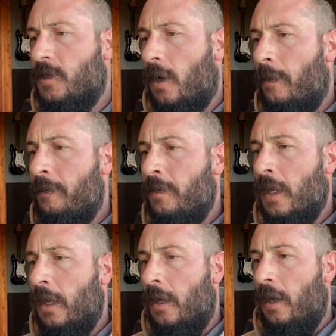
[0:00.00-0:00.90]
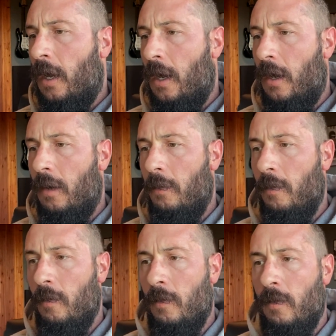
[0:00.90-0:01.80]
So uh,
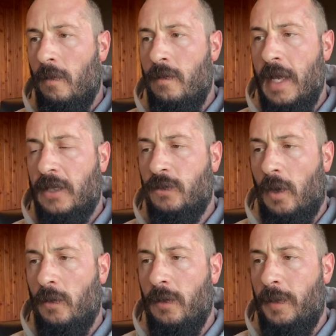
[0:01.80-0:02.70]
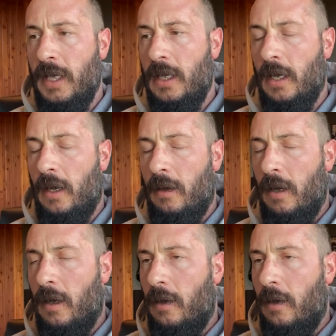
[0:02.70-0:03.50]
next one would be a,